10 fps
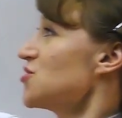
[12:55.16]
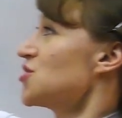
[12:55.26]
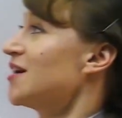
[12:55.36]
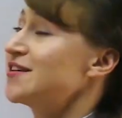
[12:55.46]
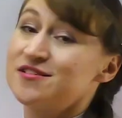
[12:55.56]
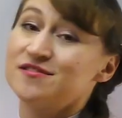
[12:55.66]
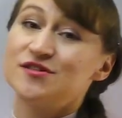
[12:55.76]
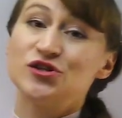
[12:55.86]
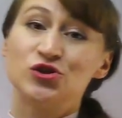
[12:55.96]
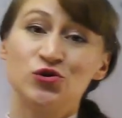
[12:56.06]
chart
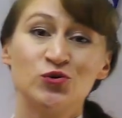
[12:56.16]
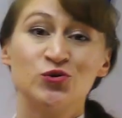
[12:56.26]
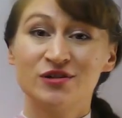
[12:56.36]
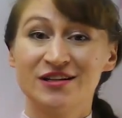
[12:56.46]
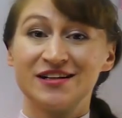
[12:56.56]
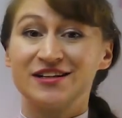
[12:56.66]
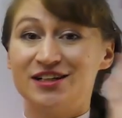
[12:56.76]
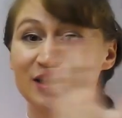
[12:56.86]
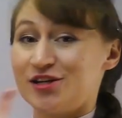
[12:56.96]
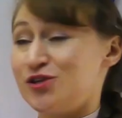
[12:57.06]
to
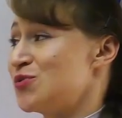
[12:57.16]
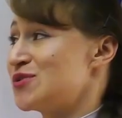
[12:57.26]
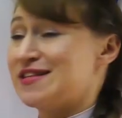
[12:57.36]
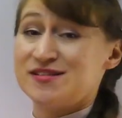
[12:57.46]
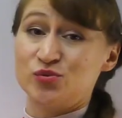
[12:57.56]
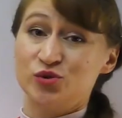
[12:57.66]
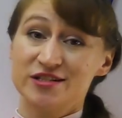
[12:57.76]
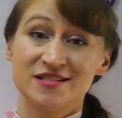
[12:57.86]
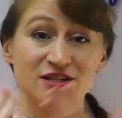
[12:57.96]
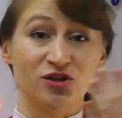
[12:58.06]
use these
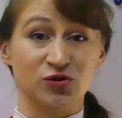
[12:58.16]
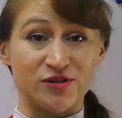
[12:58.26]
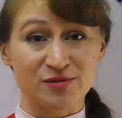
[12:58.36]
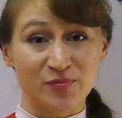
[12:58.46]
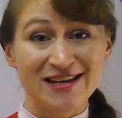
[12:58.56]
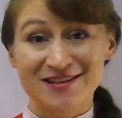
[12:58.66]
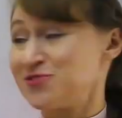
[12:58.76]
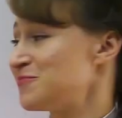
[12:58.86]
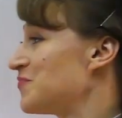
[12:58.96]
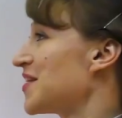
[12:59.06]
words in your
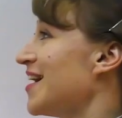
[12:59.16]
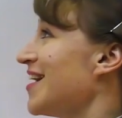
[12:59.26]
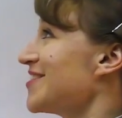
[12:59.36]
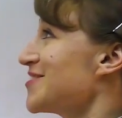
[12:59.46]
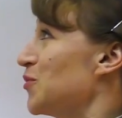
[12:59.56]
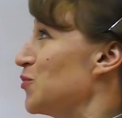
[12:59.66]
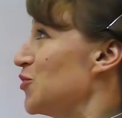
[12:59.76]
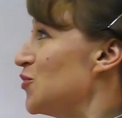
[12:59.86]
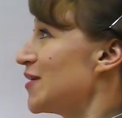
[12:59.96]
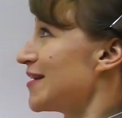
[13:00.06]
speech. So
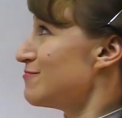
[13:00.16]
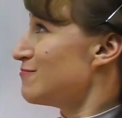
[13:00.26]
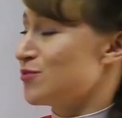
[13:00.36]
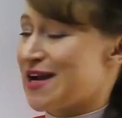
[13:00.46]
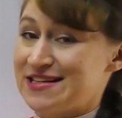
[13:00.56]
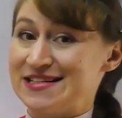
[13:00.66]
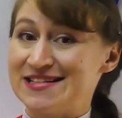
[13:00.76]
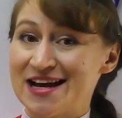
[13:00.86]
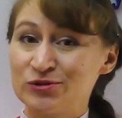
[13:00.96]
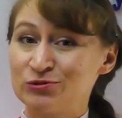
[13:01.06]
you can write it
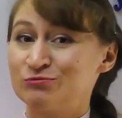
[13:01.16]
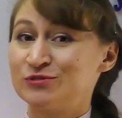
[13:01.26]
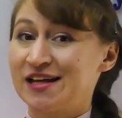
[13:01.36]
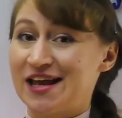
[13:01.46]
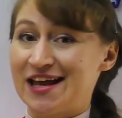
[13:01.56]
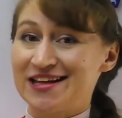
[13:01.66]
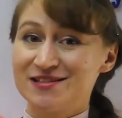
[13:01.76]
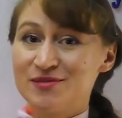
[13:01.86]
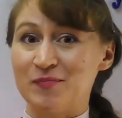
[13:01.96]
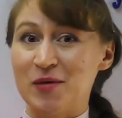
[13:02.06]
down
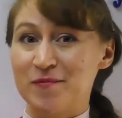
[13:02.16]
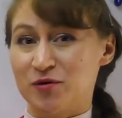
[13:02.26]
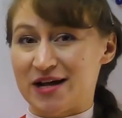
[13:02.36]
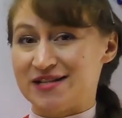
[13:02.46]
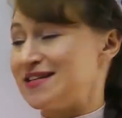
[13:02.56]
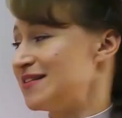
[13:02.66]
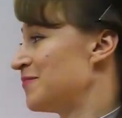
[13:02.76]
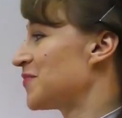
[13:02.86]
and memorize it.